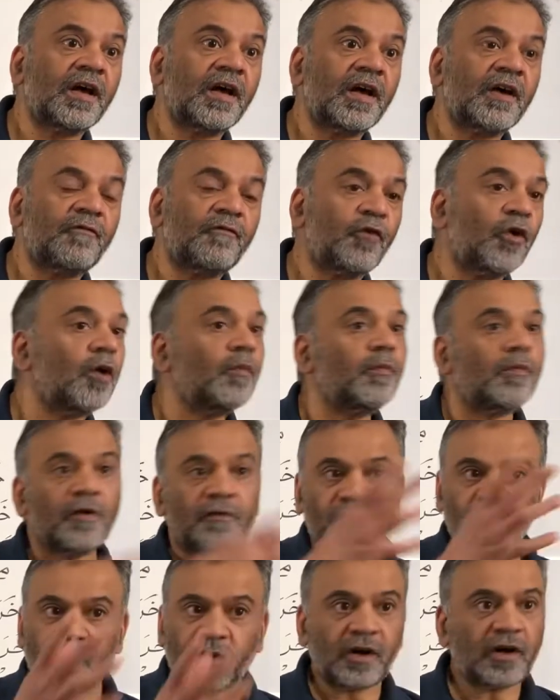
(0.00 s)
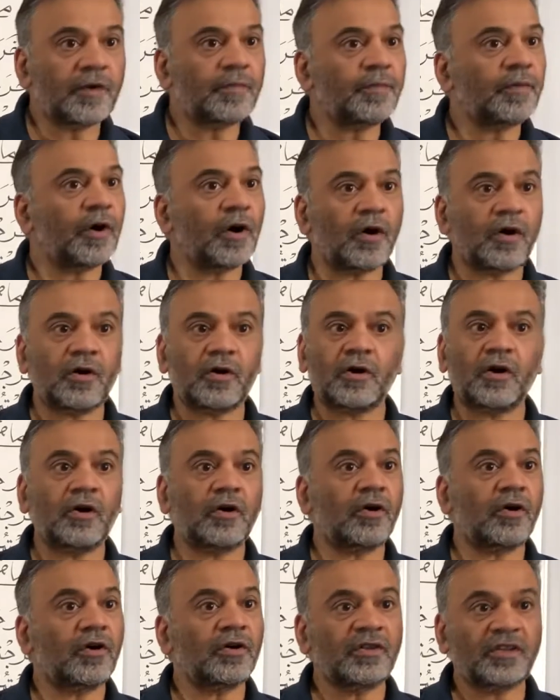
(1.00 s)
form of verb
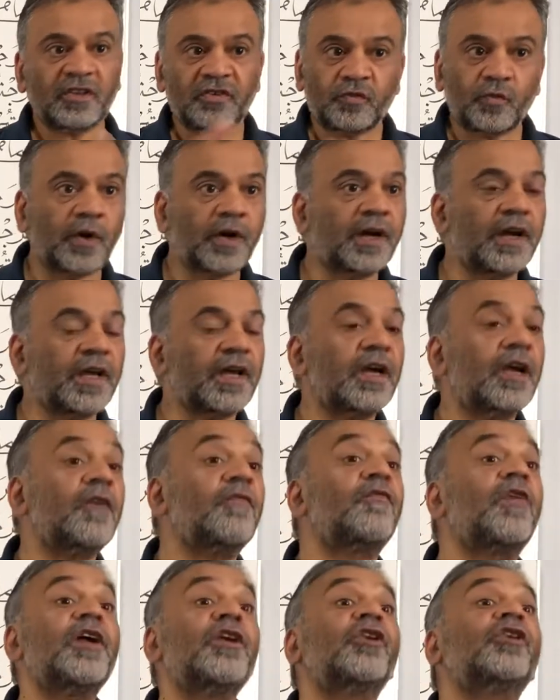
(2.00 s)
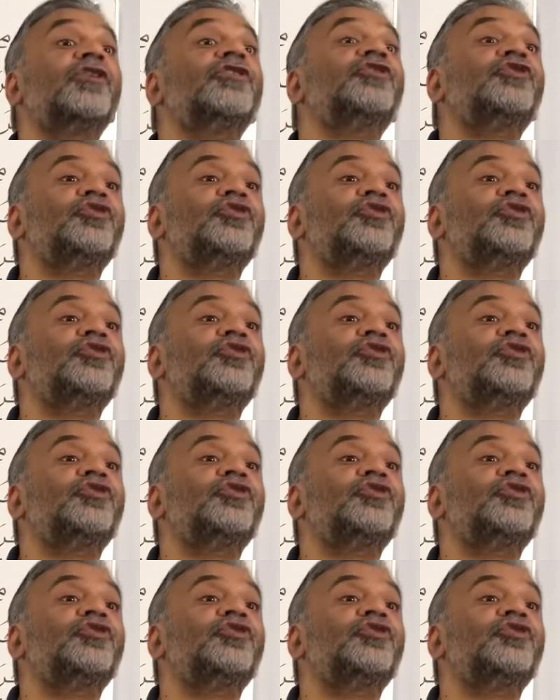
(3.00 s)
or this word here, why not